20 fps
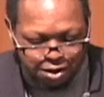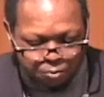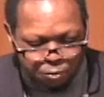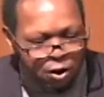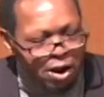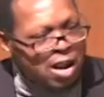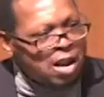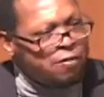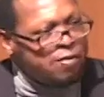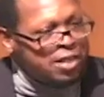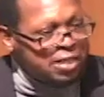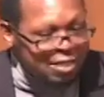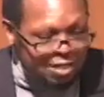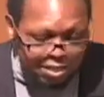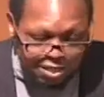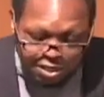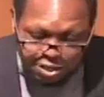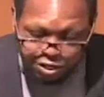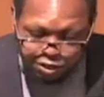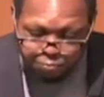where every
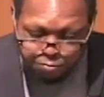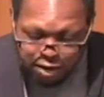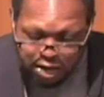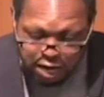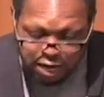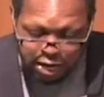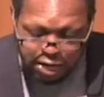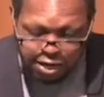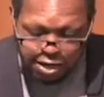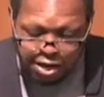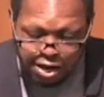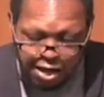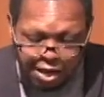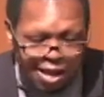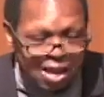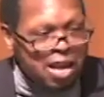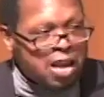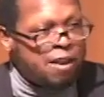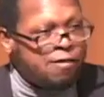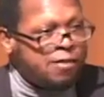decision made,
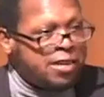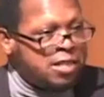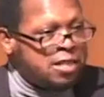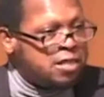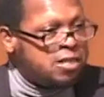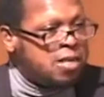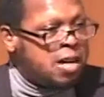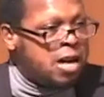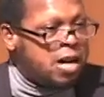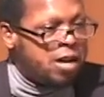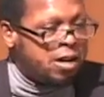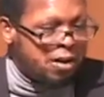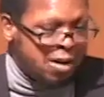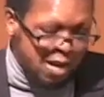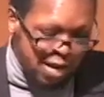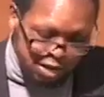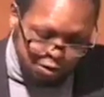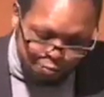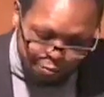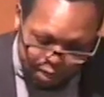every desire
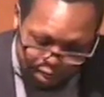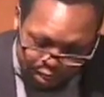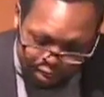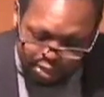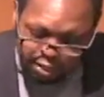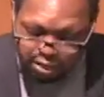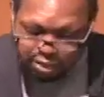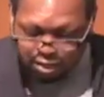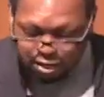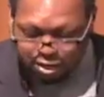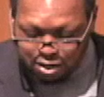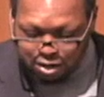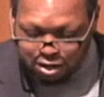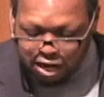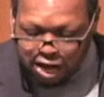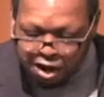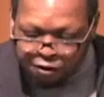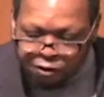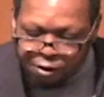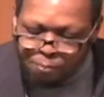admitted,
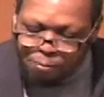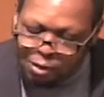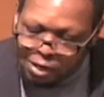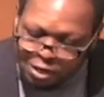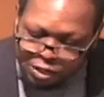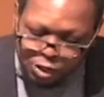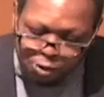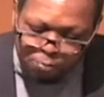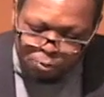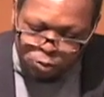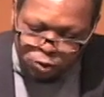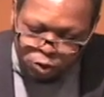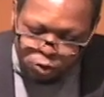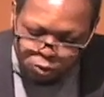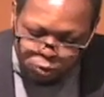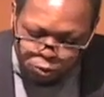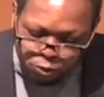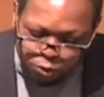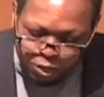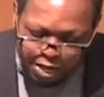every pleasure
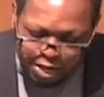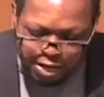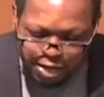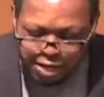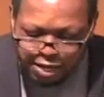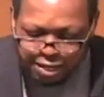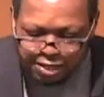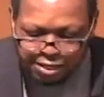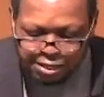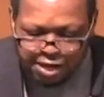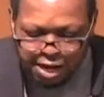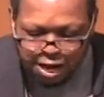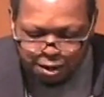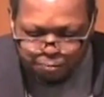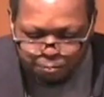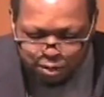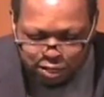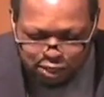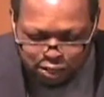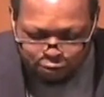pursued is
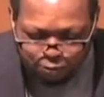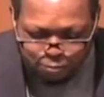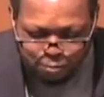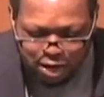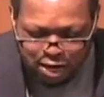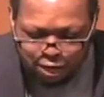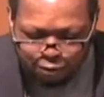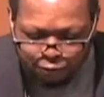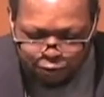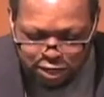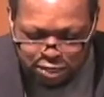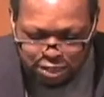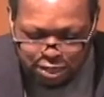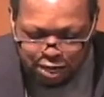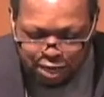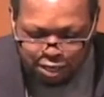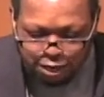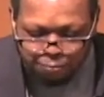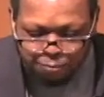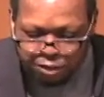not
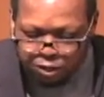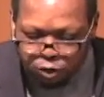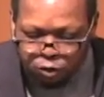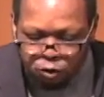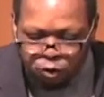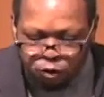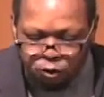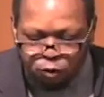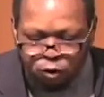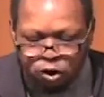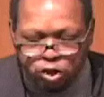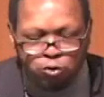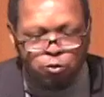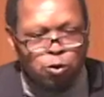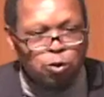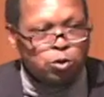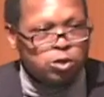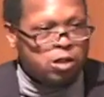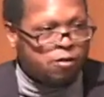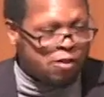manifested at the mythical
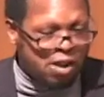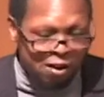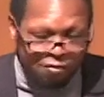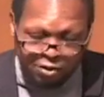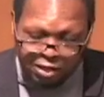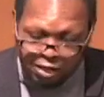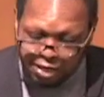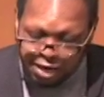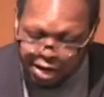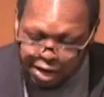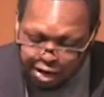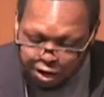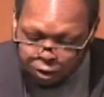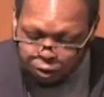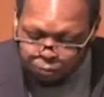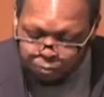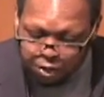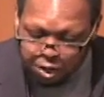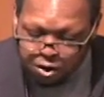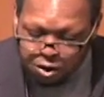crossroads of heaven and
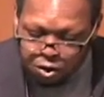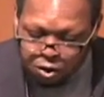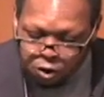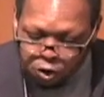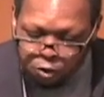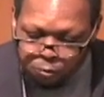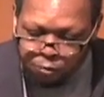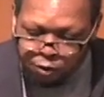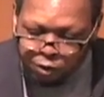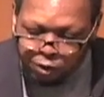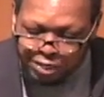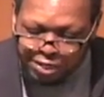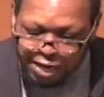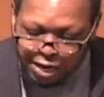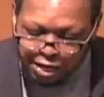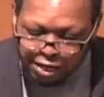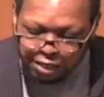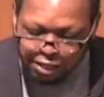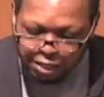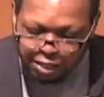hell, or more
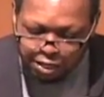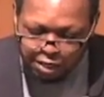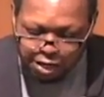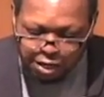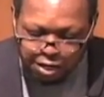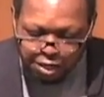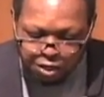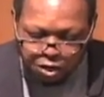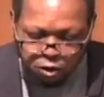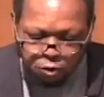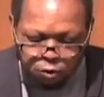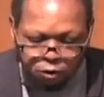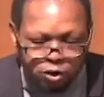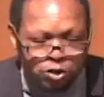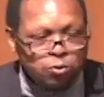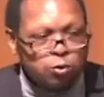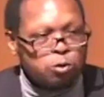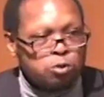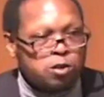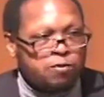tellingly, the
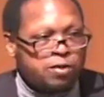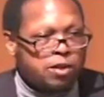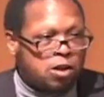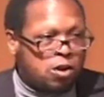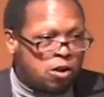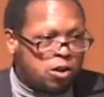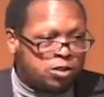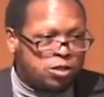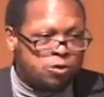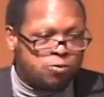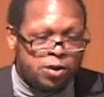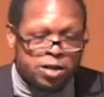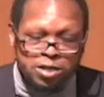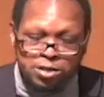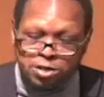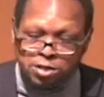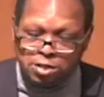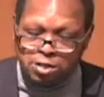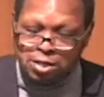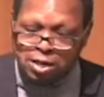crossroads of
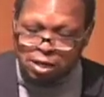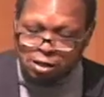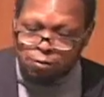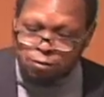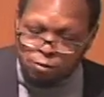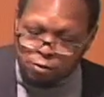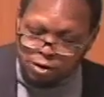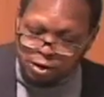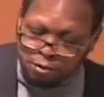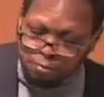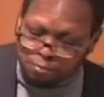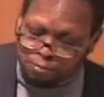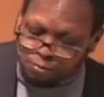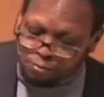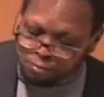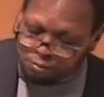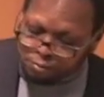incarceration and freedom.